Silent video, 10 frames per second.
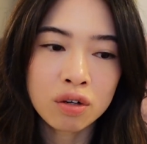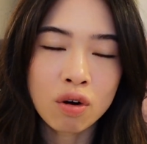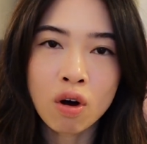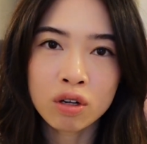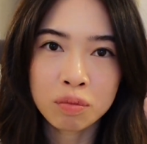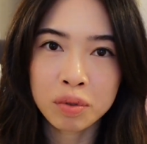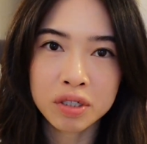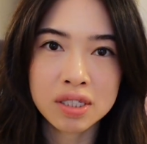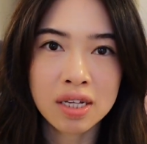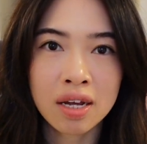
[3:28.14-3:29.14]
all the
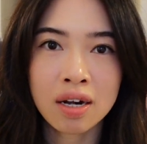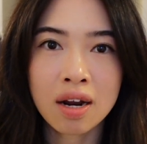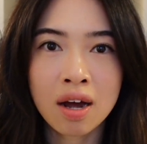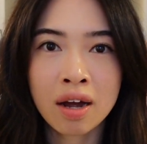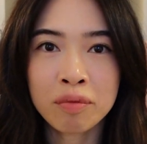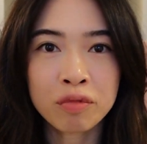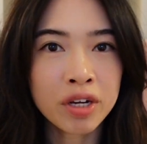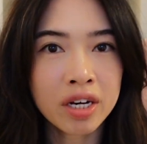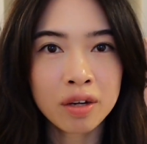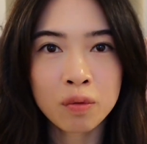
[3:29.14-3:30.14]
books that I'm
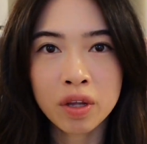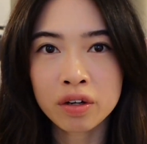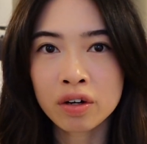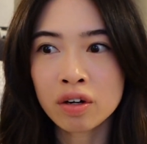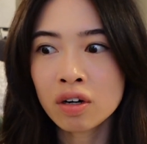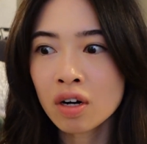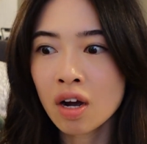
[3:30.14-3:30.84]
reading, whether